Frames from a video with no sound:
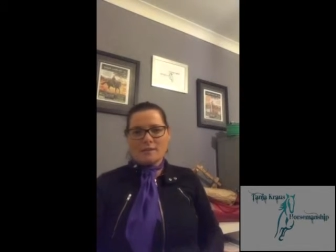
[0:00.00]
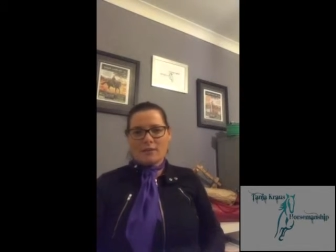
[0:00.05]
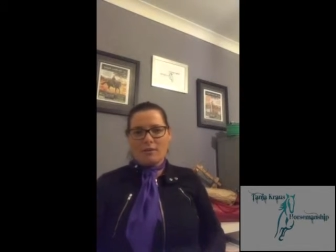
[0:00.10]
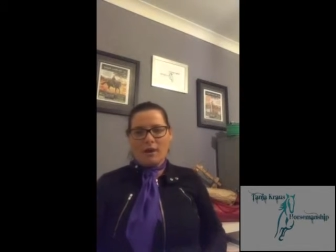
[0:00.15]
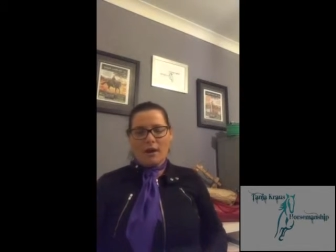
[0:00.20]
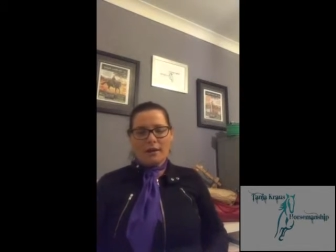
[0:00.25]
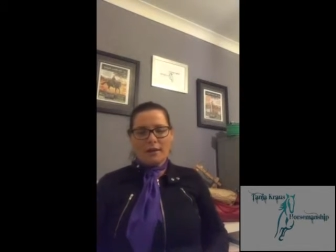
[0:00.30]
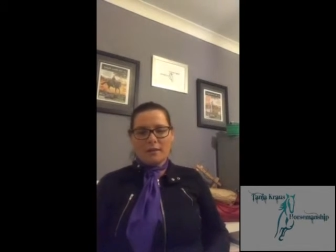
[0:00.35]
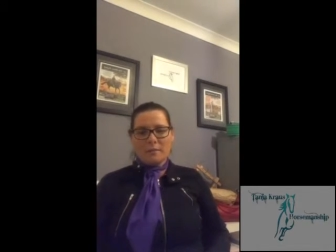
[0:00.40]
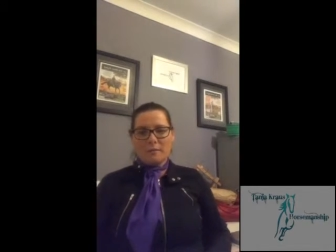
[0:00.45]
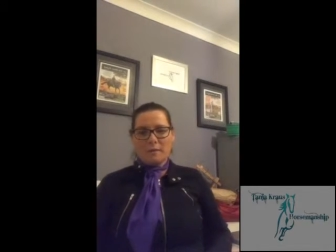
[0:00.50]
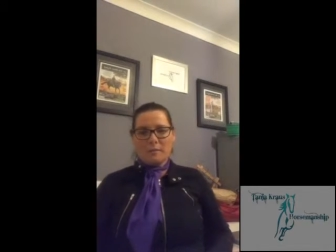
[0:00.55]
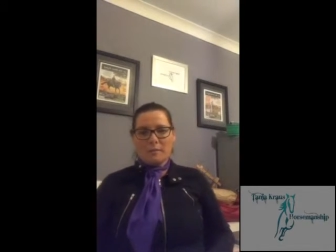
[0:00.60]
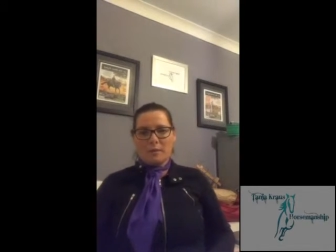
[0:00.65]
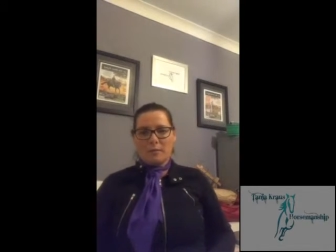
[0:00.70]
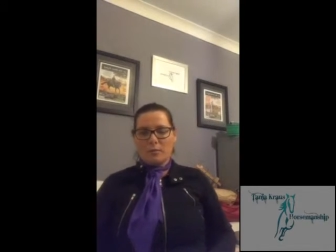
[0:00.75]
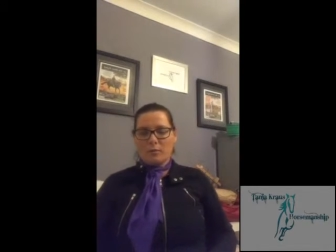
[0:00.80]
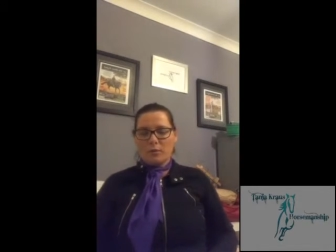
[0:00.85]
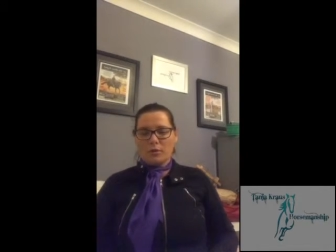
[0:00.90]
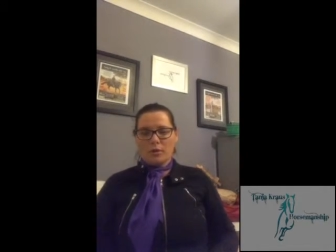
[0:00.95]
there are going to be
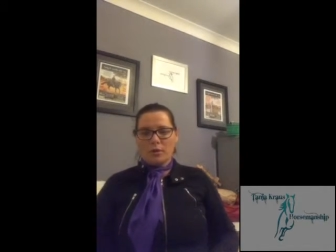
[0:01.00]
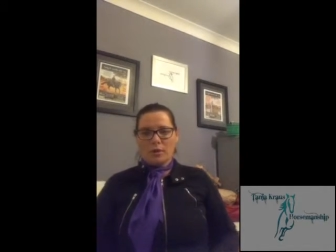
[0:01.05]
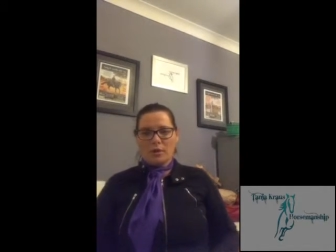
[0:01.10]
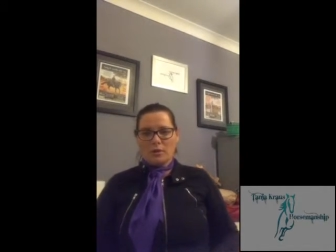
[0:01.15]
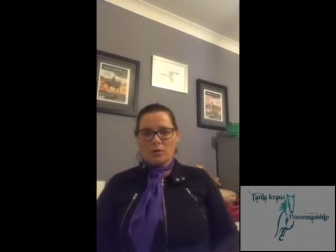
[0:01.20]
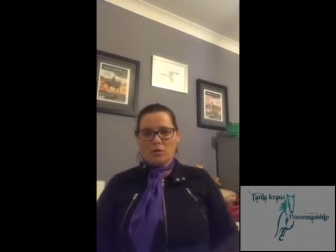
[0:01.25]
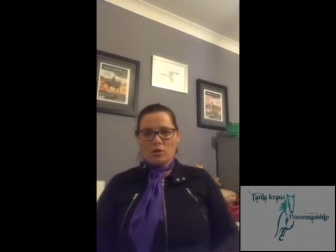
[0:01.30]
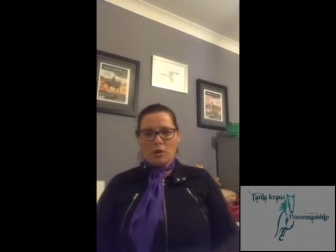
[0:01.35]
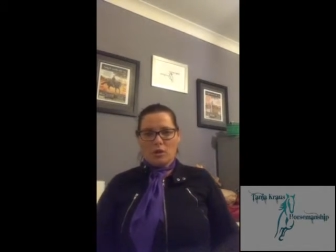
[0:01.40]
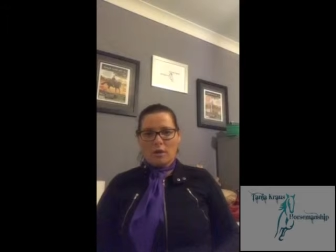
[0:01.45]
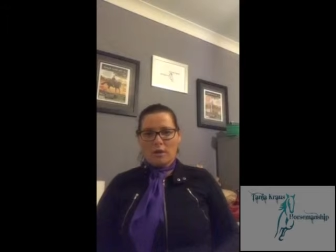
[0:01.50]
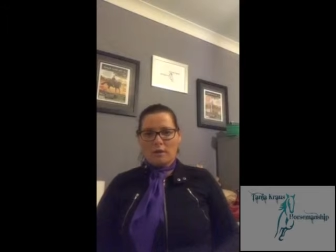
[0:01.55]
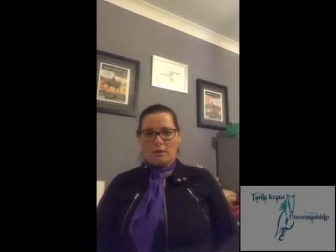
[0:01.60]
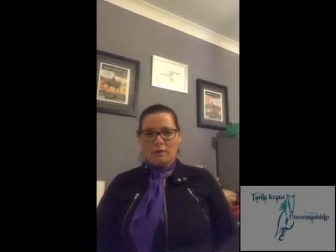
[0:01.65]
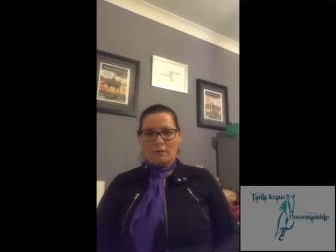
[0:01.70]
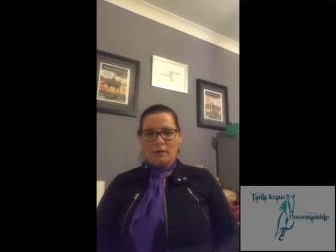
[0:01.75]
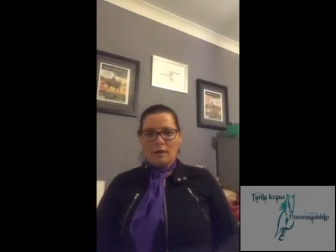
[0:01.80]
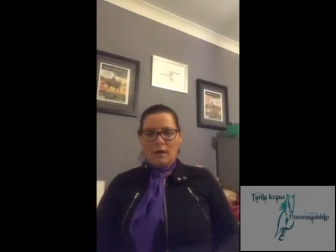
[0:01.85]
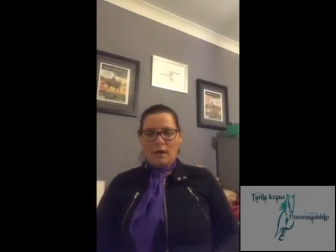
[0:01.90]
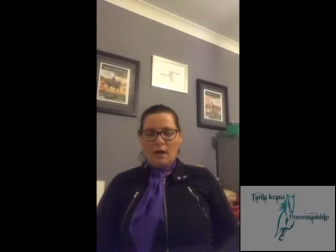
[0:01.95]
people that are going to try
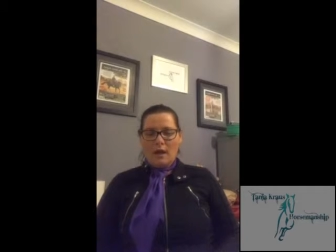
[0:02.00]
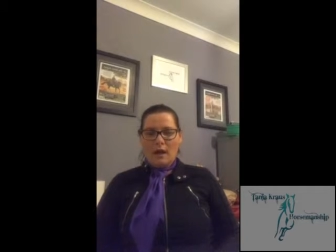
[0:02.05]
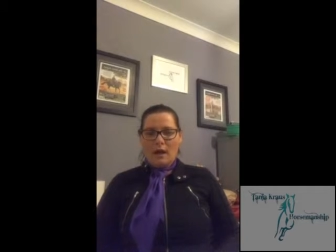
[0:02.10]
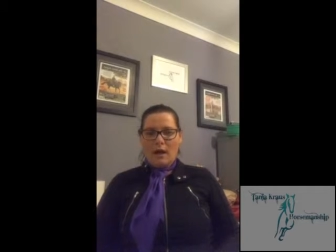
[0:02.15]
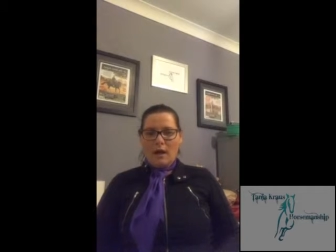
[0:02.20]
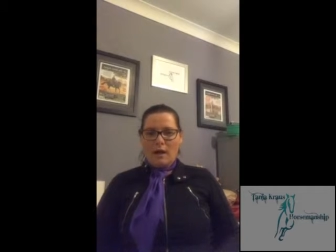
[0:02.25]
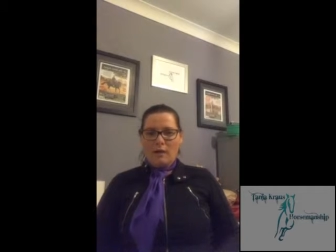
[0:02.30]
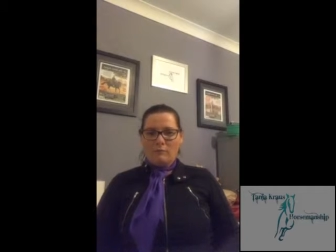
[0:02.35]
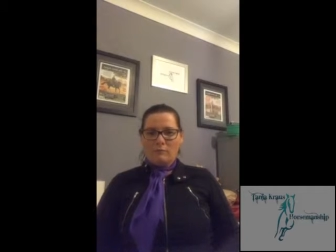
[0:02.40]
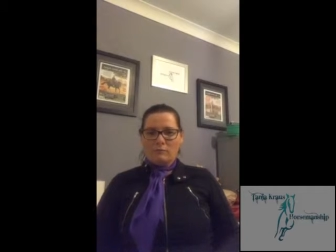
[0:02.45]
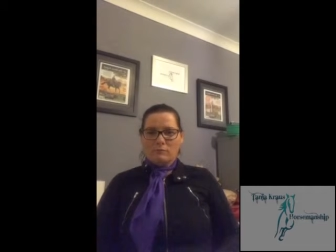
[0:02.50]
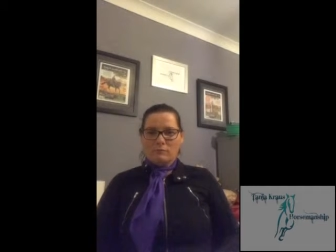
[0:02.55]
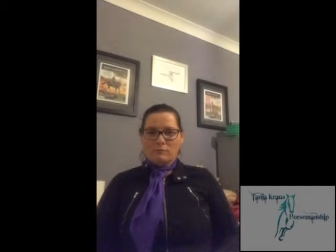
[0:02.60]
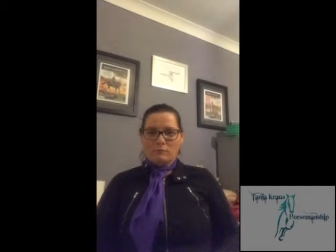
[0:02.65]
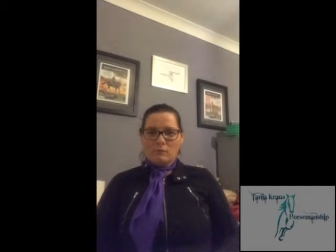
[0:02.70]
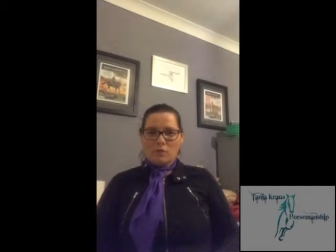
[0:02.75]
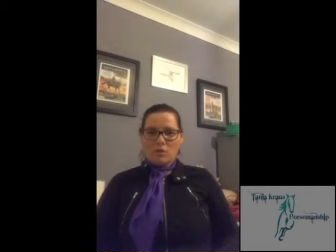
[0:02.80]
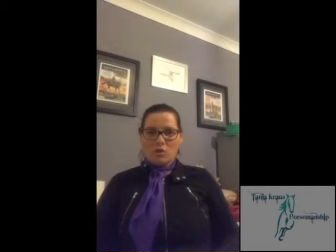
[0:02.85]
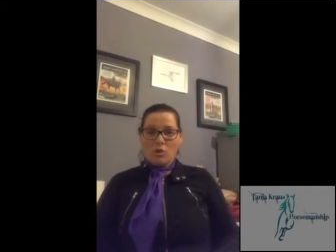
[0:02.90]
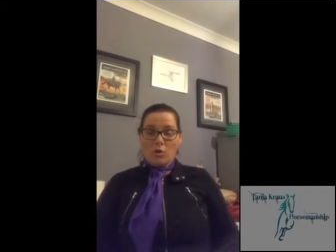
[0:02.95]
and
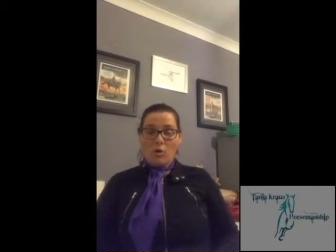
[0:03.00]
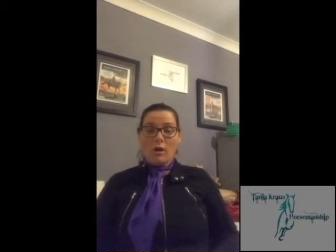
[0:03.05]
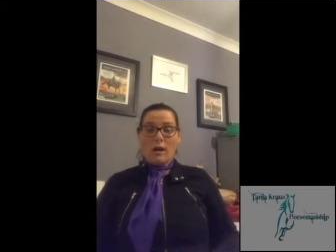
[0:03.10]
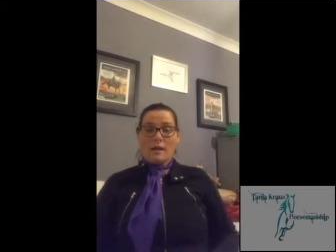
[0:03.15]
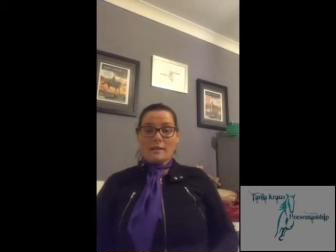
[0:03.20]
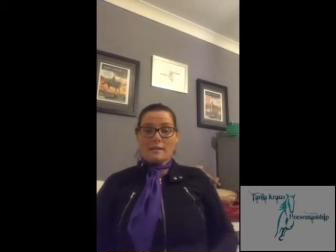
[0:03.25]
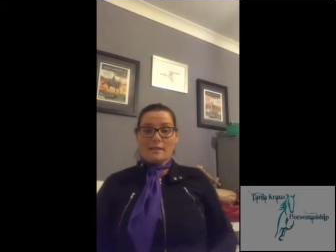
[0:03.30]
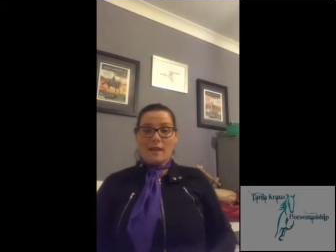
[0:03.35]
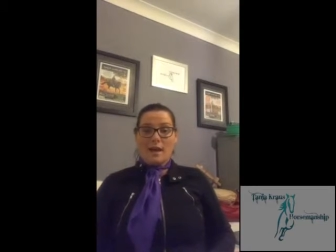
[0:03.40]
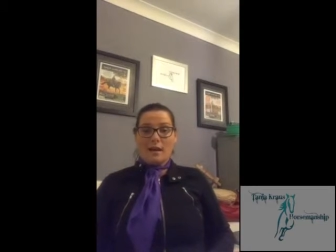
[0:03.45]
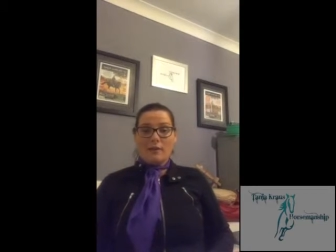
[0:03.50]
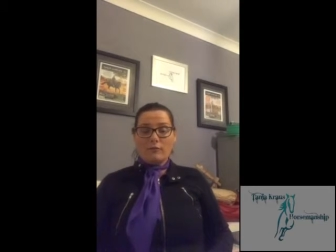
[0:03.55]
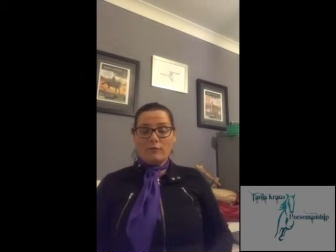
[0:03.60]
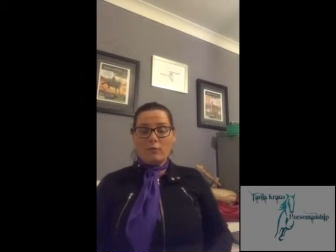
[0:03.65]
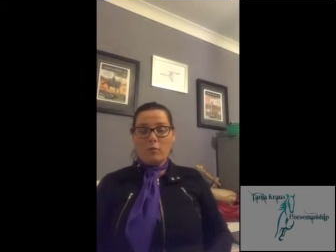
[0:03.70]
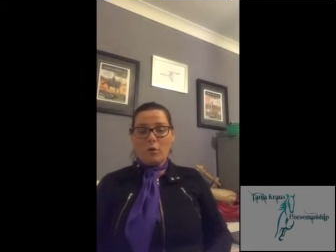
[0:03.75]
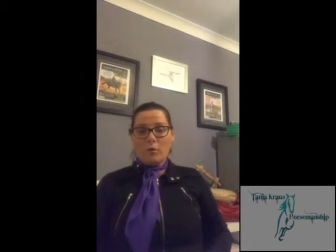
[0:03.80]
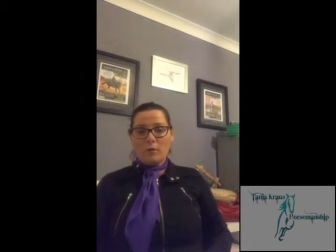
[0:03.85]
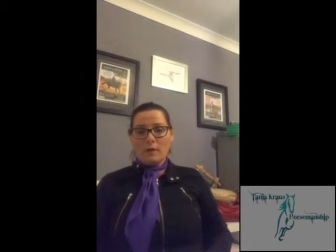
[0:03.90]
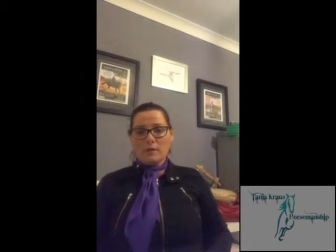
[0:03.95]
talk us out of
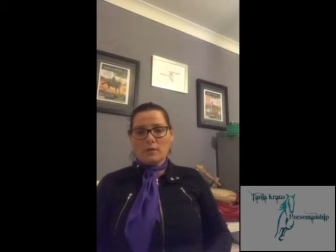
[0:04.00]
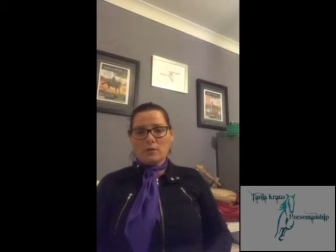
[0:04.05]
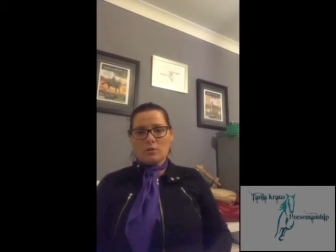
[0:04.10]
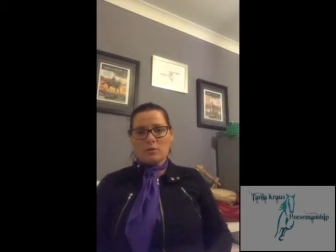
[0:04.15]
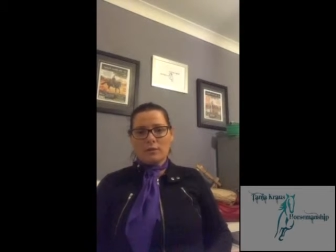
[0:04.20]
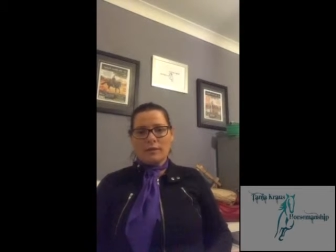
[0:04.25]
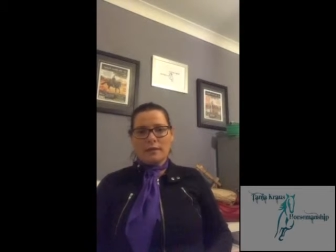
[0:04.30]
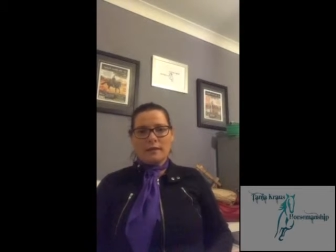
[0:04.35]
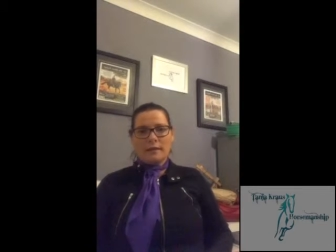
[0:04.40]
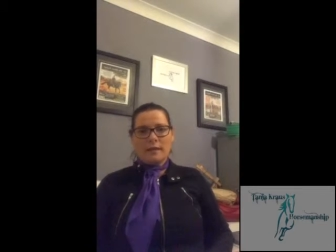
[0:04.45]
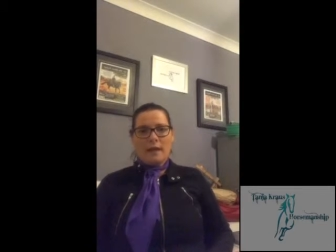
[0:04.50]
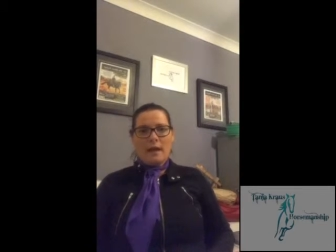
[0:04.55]
what we're doing.